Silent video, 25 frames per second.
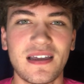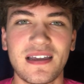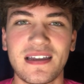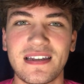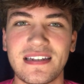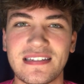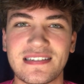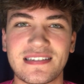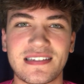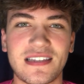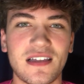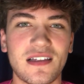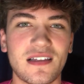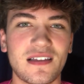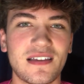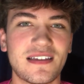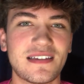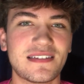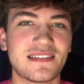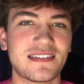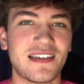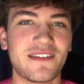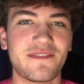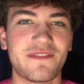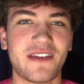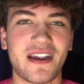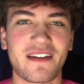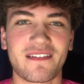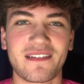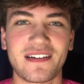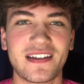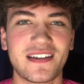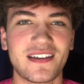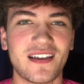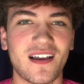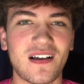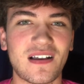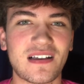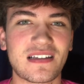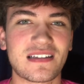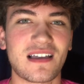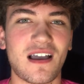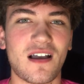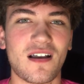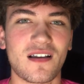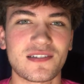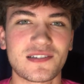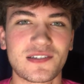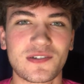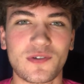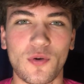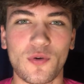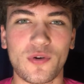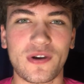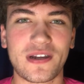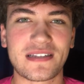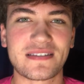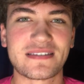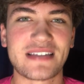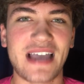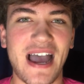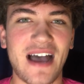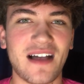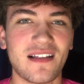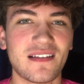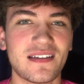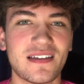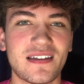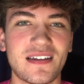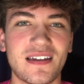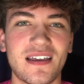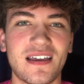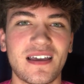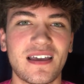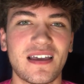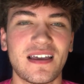He still is a very young scoring talent.